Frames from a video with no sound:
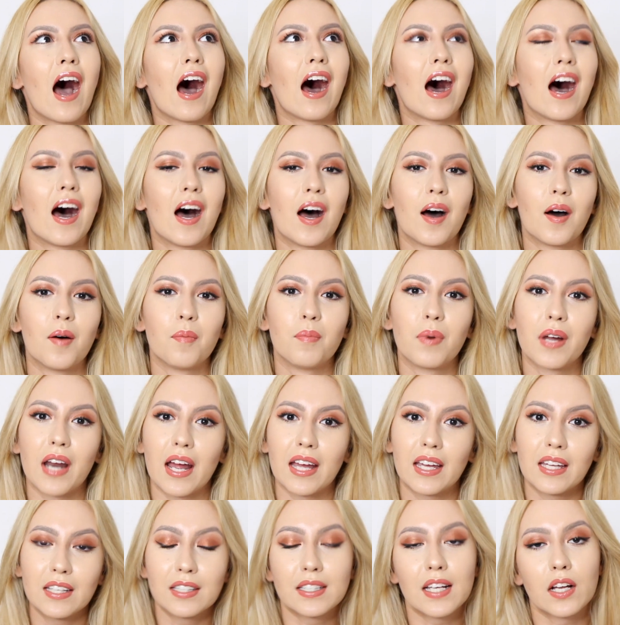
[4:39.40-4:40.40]
uh, but
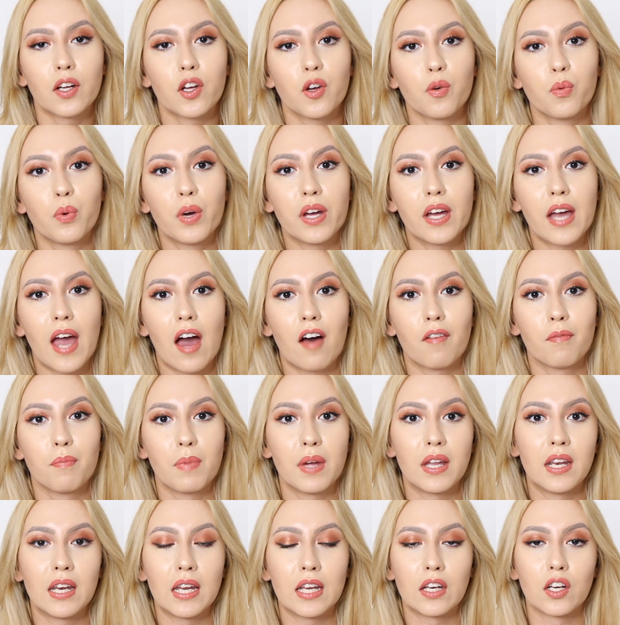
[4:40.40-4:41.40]
I can tell you we have
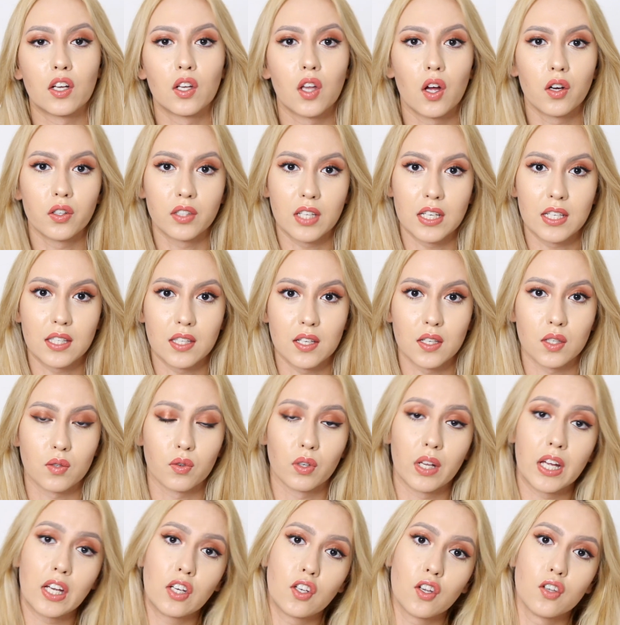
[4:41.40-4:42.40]
been in a long distance
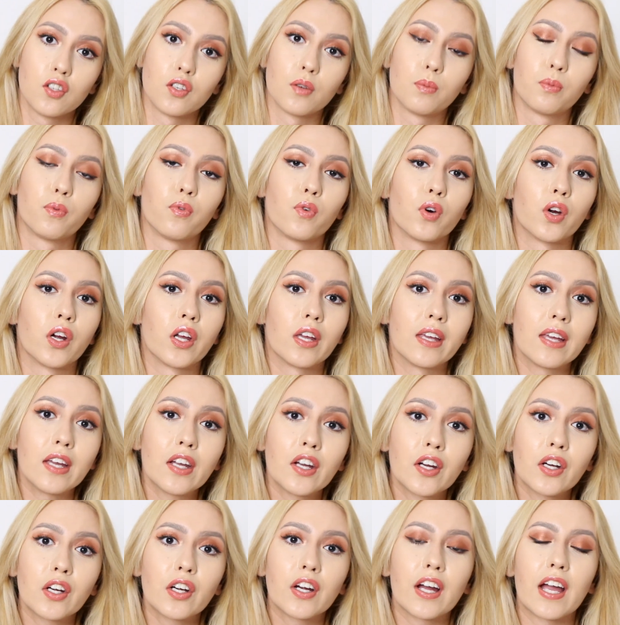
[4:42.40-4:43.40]
relationship for a
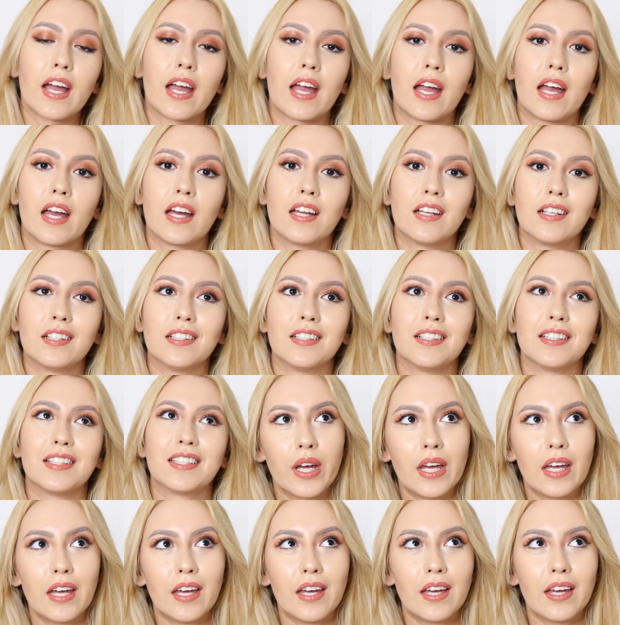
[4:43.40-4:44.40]
year and
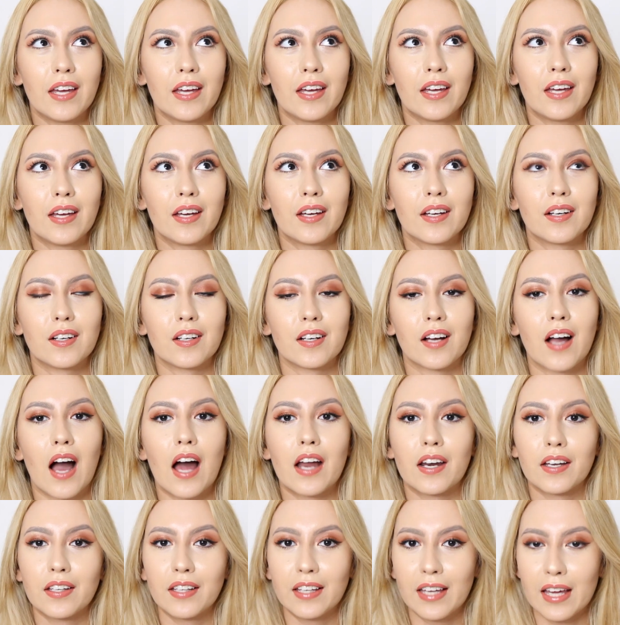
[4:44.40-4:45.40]
we
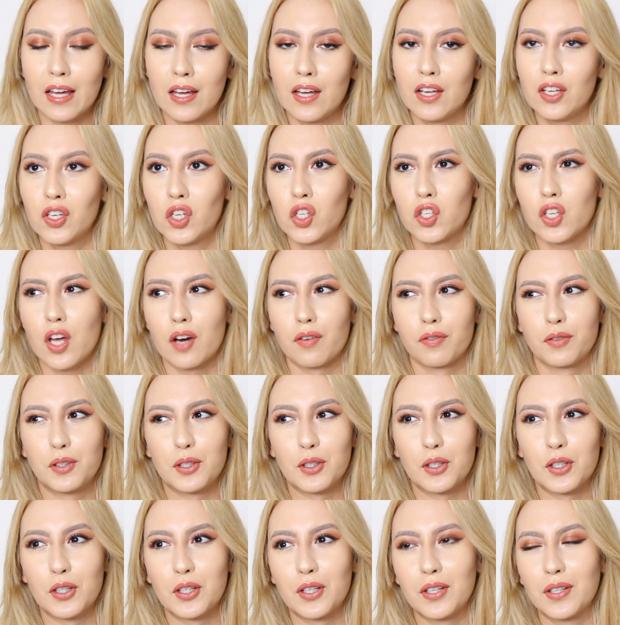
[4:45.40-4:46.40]
got engaged
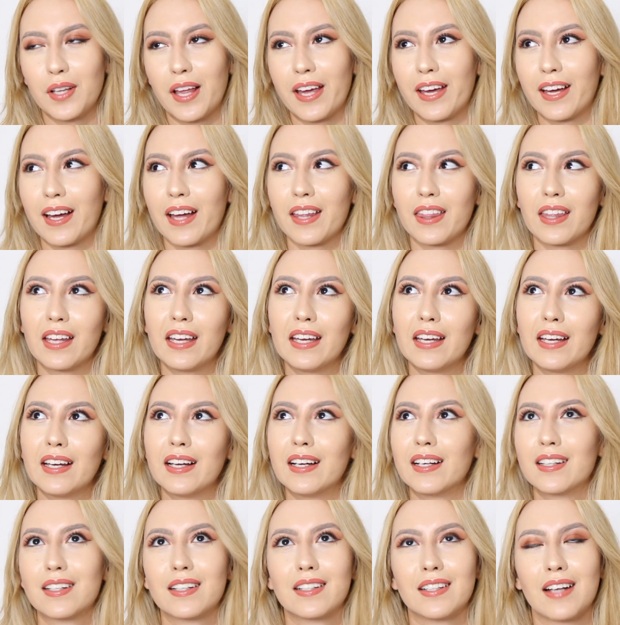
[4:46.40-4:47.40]
after like I
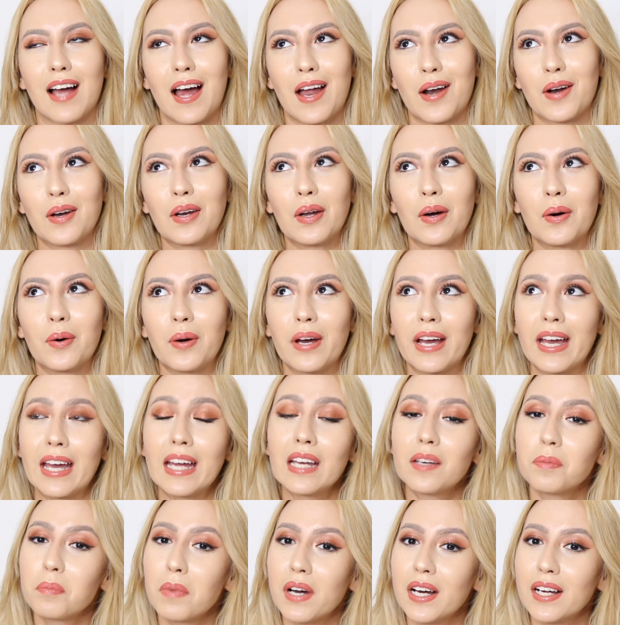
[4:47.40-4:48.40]
think, I don't know,
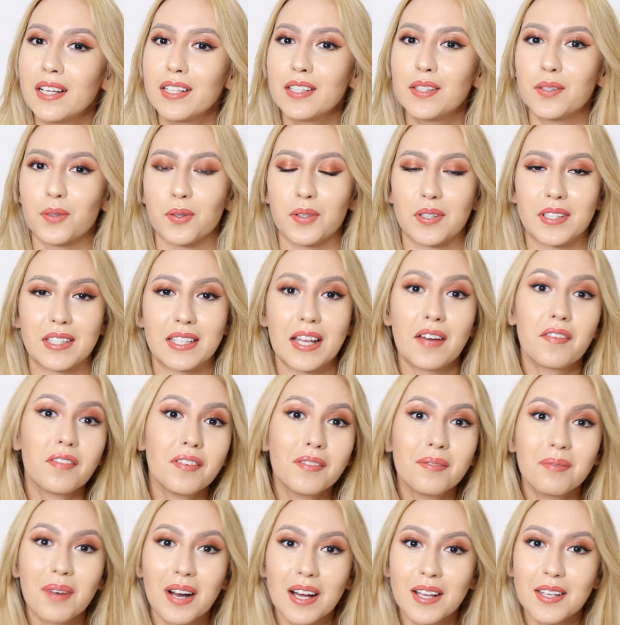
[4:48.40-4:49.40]
8 months or
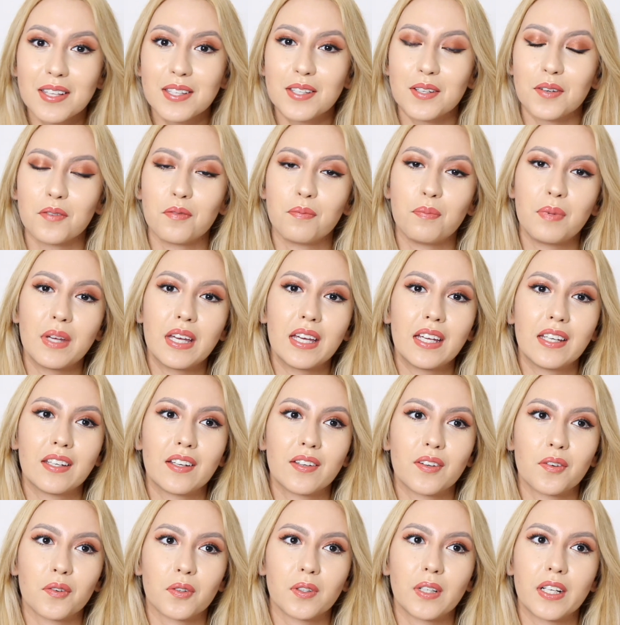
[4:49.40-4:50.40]
7 months of being
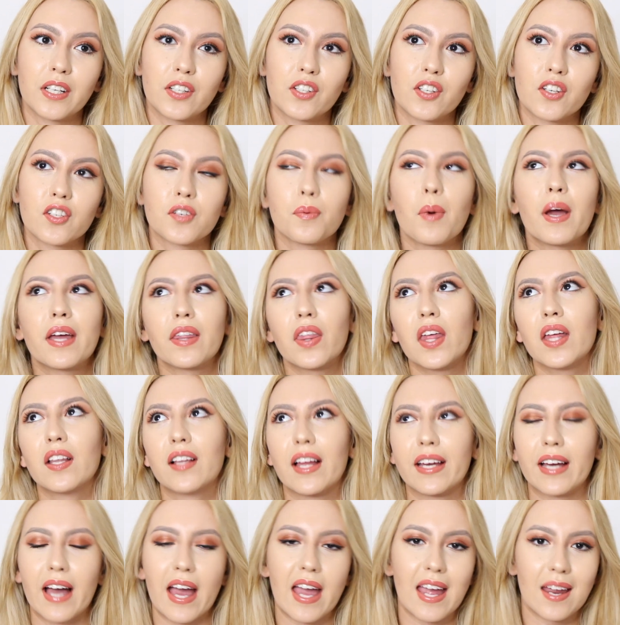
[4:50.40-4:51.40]
in a relationship, I think
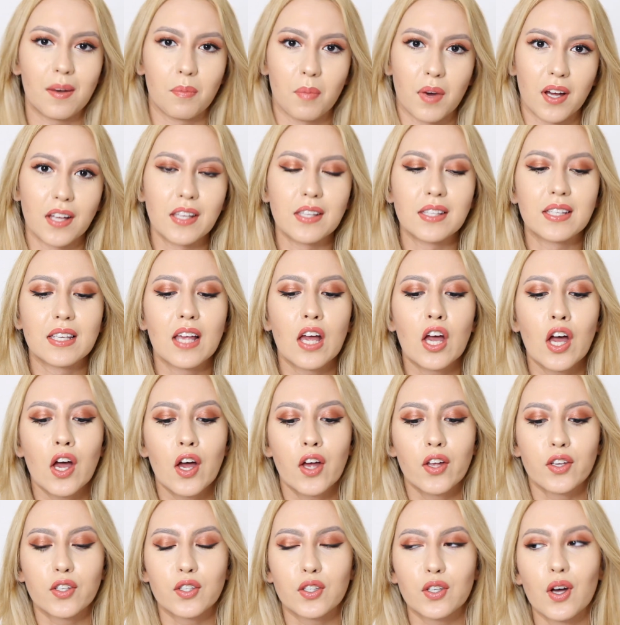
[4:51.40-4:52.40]
like 8 months,
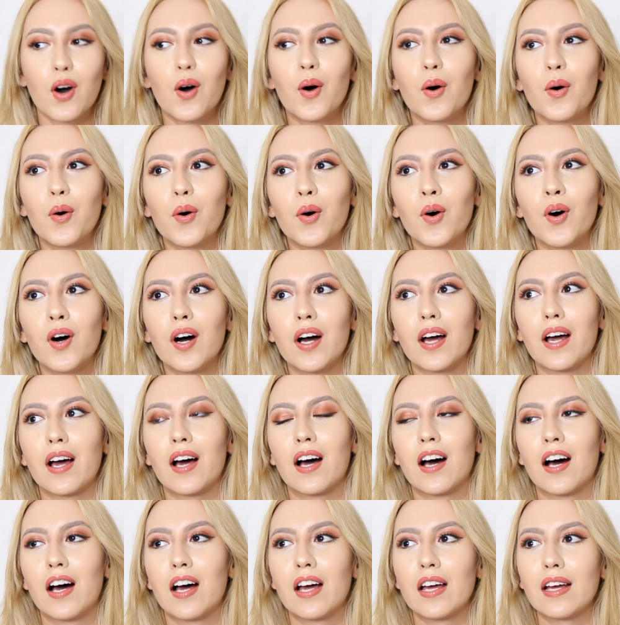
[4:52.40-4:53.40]
so
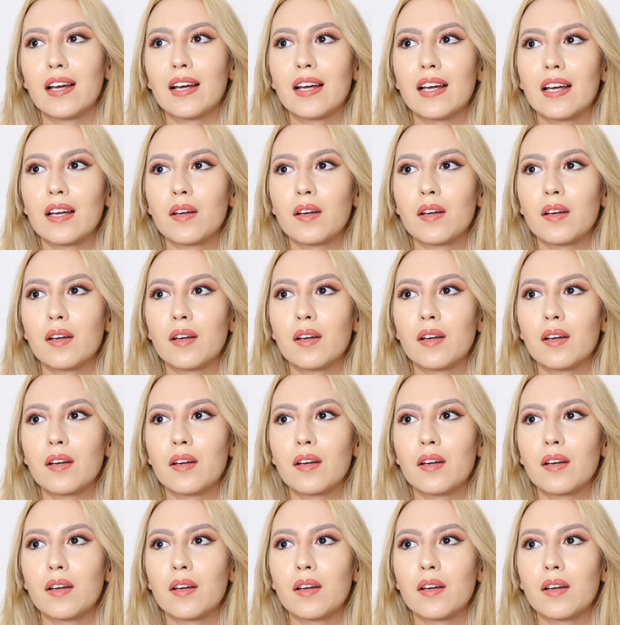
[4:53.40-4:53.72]
uh,